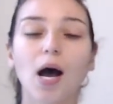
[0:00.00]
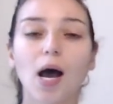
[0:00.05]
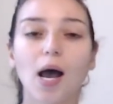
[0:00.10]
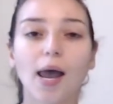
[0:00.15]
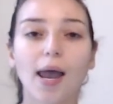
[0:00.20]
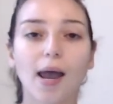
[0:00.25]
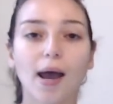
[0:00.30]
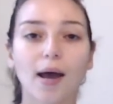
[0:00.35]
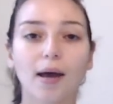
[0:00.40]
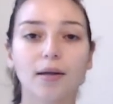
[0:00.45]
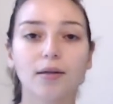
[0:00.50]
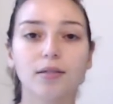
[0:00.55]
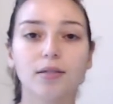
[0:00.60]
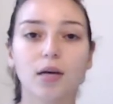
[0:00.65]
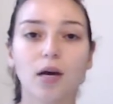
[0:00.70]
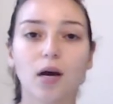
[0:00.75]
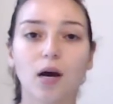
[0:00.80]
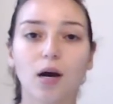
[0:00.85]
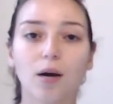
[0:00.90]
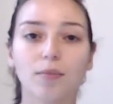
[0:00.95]
And
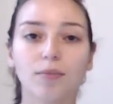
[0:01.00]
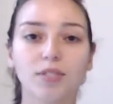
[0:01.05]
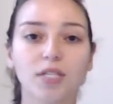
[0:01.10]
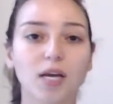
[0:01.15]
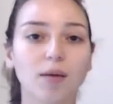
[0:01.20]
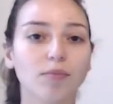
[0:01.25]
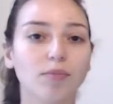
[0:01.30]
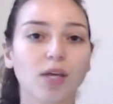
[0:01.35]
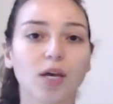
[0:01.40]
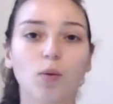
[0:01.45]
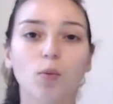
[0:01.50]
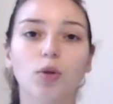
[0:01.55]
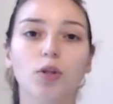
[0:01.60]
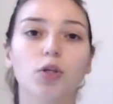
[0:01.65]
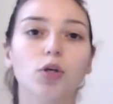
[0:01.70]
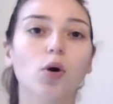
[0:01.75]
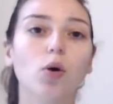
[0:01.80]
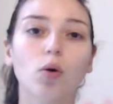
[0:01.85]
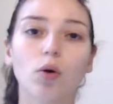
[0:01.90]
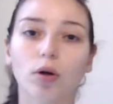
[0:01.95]
same thing with
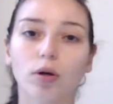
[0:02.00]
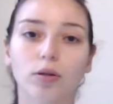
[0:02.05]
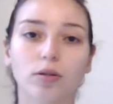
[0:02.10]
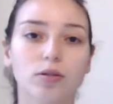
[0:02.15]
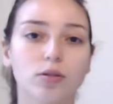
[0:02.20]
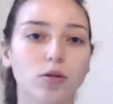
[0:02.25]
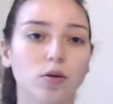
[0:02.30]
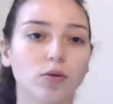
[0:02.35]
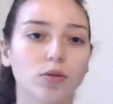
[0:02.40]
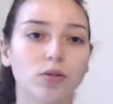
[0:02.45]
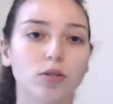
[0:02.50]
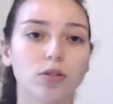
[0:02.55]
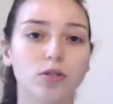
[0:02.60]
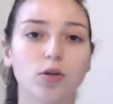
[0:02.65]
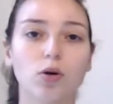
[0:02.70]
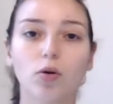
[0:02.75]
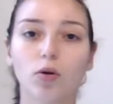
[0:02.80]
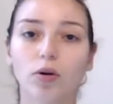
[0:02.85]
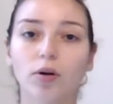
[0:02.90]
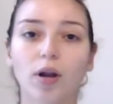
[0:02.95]
yogurt. So does
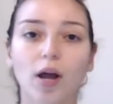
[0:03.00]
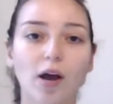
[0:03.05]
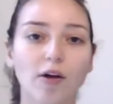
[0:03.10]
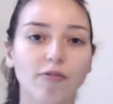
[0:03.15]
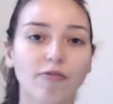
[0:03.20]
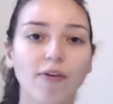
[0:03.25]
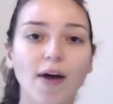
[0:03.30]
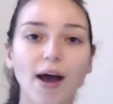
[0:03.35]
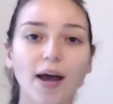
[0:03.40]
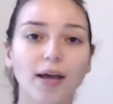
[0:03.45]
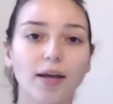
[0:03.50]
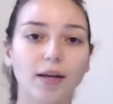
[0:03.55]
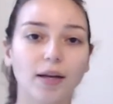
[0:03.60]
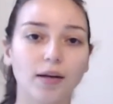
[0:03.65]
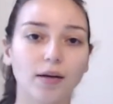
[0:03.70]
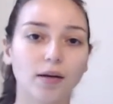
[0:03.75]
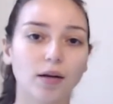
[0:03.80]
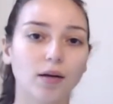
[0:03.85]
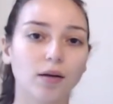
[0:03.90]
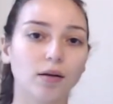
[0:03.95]
yogurt have fat in it?
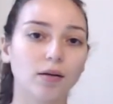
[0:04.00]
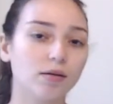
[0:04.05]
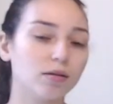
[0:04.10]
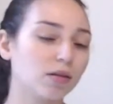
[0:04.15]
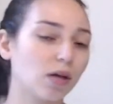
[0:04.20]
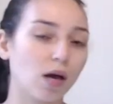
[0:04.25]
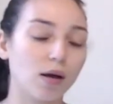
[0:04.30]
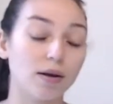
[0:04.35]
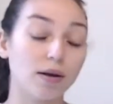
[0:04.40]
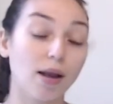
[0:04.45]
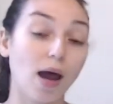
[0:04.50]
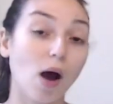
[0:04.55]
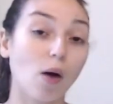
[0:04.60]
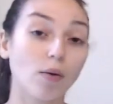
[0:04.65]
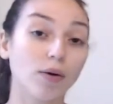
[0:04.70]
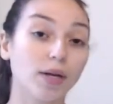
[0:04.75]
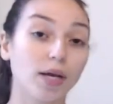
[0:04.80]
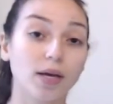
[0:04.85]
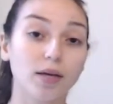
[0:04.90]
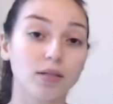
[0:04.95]
So
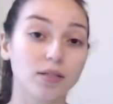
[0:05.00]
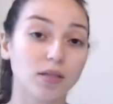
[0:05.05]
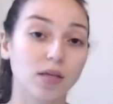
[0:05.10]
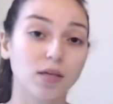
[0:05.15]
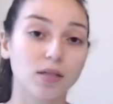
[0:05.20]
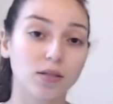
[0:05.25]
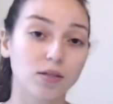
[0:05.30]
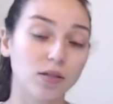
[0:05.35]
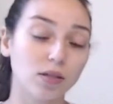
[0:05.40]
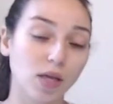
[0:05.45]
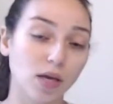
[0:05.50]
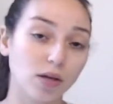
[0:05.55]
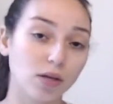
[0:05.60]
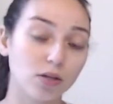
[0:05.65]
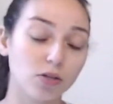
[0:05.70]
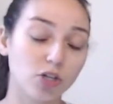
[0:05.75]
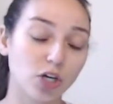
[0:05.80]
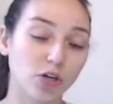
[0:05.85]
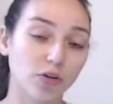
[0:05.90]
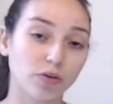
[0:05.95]
nowadays, they
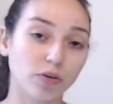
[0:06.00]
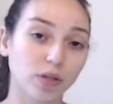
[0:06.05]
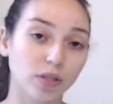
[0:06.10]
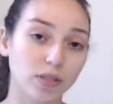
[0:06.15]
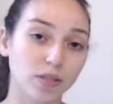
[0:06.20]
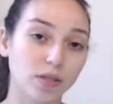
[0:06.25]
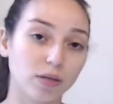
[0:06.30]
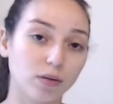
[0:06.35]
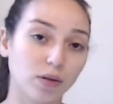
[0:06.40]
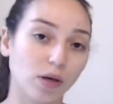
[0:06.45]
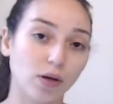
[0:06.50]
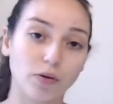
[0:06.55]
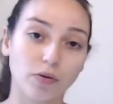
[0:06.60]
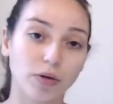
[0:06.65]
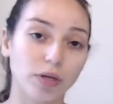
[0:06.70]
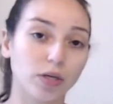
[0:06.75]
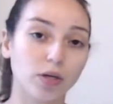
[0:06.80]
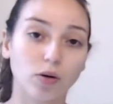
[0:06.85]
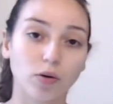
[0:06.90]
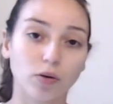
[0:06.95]
generally, like
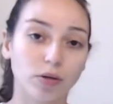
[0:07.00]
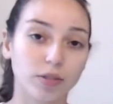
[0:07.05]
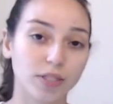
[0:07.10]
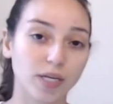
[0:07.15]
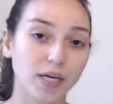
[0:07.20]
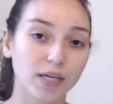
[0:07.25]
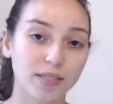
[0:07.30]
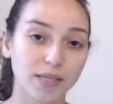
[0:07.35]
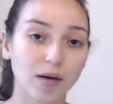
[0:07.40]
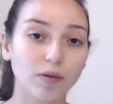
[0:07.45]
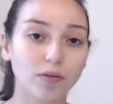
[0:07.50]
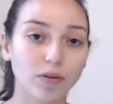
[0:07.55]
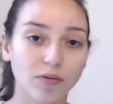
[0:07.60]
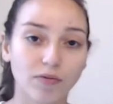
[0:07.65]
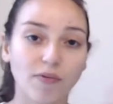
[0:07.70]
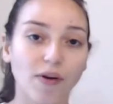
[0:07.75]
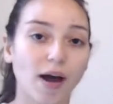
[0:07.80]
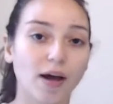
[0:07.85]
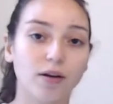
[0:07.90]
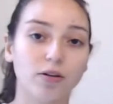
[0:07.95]
Greek yogurt, takes out the
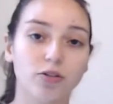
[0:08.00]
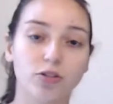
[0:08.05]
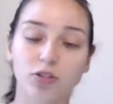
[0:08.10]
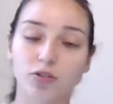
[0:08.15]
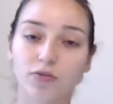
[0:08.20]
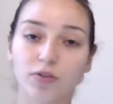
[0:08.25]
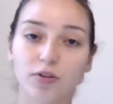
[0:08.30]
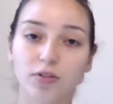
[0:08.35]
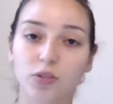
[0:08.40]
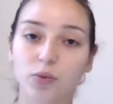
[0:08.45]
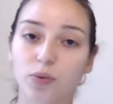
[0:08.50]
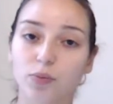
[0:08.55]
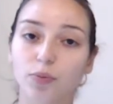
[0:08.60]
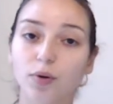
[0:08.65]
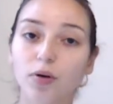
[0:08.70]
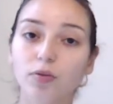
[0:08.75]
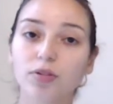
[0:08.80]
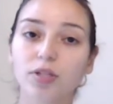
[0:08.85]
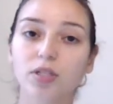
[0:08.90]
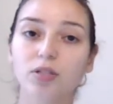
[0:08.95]
fat and just fills it with
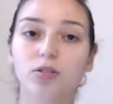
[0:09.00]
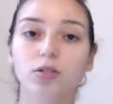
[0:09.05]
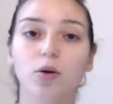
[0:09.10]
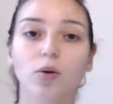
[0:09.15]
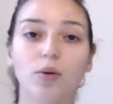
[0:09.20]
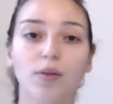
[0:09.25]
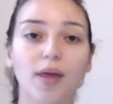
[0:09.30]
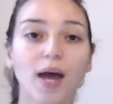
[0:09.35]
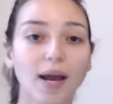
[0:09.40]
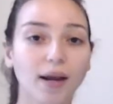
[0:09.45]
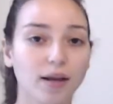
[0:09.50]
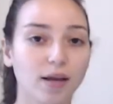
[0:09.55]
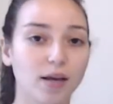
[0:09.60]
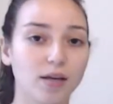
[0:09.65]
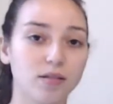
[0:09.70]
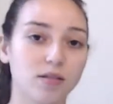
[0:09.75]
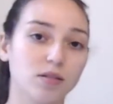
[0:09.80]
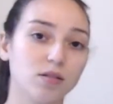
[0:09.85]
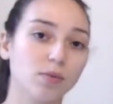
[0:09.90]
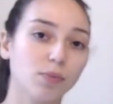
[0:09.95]
protein. So in that
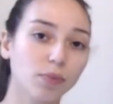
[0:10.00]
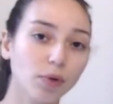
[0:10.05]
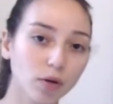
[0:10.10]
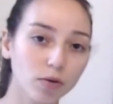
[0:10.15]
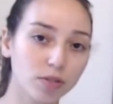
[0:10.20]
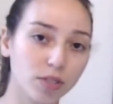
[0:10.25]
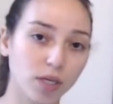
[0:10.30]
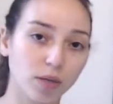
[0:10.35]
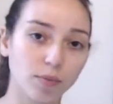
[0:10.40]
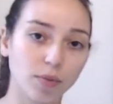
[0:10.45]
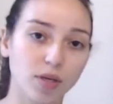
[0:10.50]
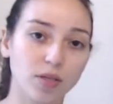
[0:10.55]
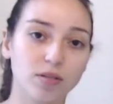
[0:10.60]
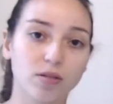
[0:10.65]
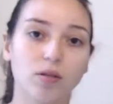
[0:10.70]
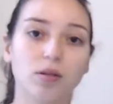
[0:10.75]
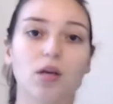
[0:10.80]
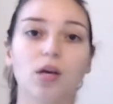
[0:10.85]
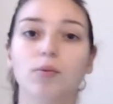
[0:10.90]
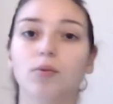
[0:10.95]
case, it's a protein because the
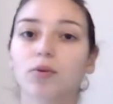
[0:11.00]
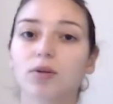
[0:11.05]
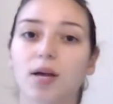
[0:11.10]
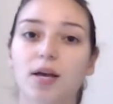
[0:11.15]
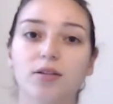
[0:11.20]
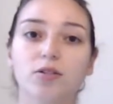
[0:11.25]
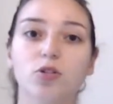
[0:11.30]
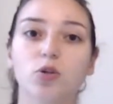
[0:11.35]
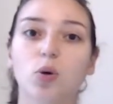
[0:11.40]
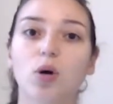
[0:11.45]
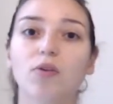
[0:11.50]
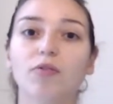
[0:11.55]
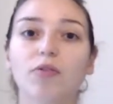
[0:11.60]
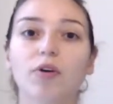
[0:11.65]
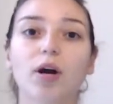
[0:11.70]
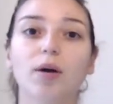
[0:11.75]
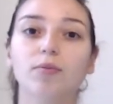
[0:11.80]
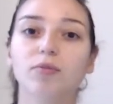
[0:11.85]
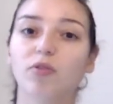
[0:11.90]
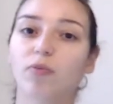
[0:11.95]
label has 12
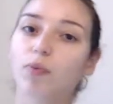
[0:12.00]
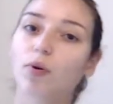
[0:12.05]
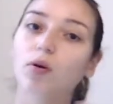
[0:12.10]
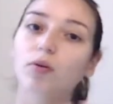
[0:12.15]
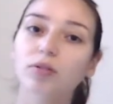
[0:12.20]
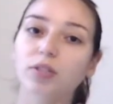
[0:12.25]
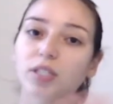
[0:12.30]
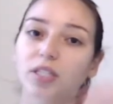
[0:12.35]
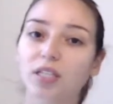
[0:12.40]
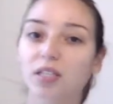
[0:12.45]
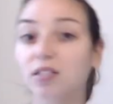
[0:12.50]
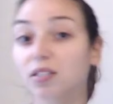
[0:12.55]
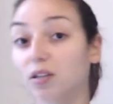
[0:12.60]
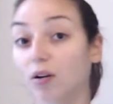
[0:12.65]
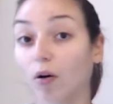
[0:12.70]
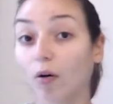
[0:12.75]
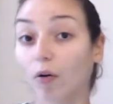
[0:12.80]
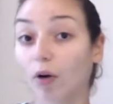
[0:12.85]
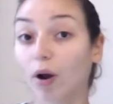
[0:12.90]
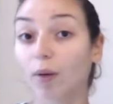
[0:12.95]
grams of protein and
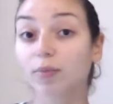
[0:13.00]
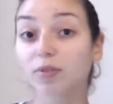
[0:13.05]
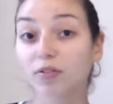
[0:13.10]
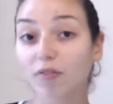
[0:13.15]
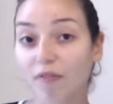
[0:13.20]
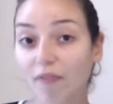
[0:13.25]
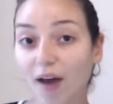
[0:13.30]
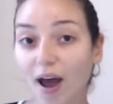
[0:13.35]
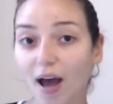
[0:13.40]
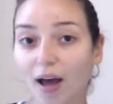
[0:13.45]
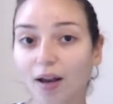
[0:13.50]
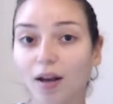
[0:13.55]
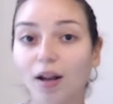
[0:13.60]
0 grams of fat.